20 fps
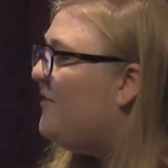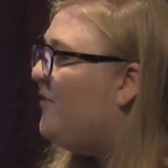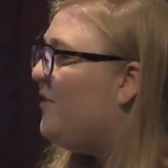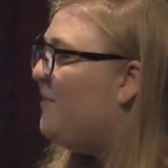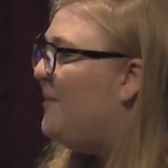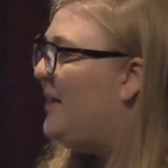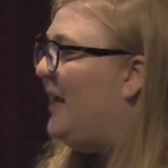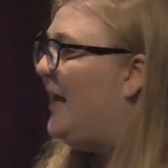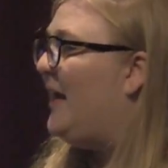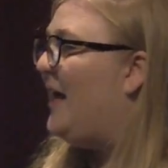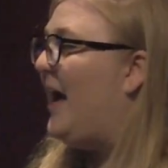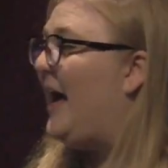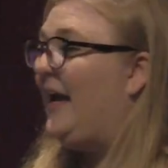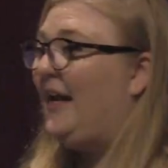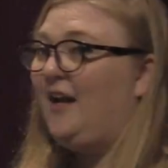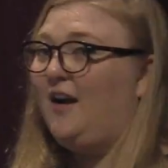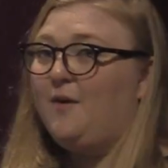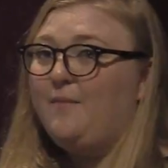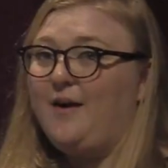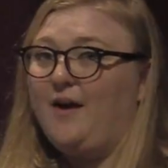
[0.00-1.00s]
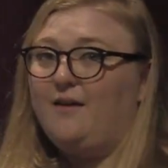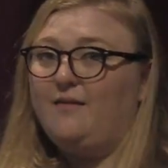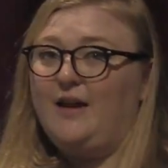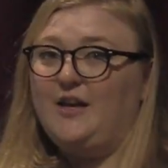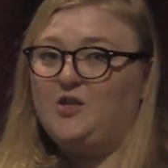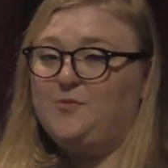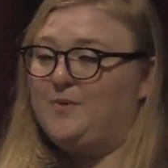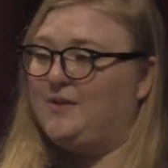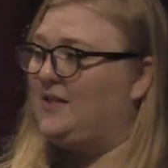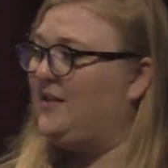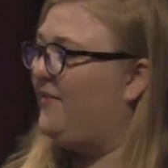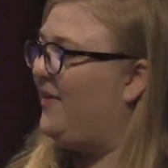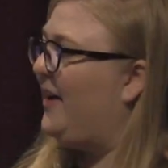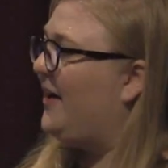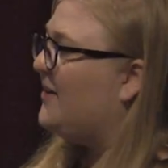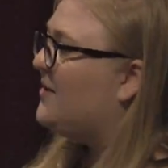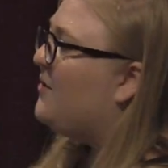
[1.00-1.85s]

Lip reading: for me, I care about Asia Pacific.